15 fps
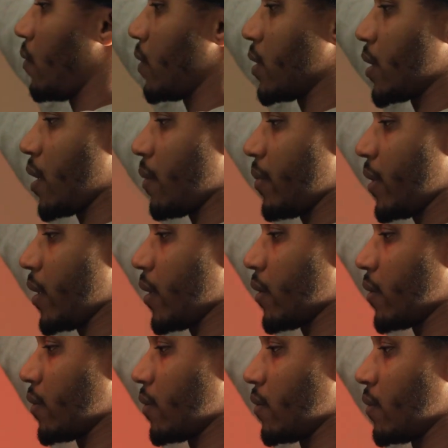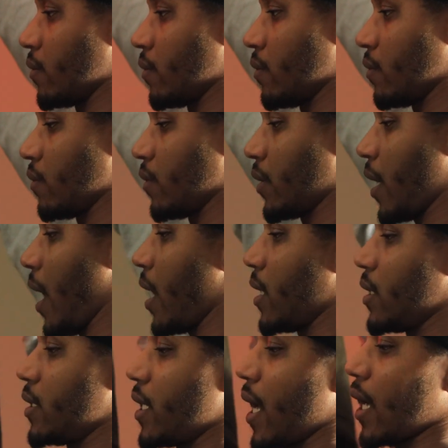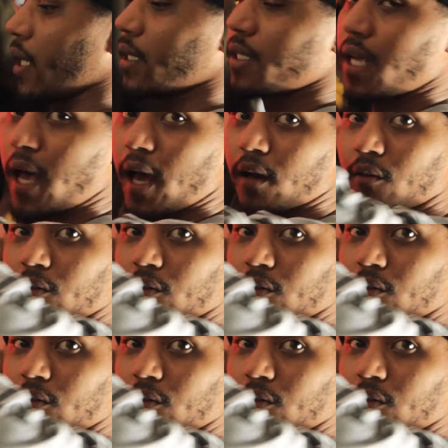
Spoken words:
ones up here. Cactus Jack attack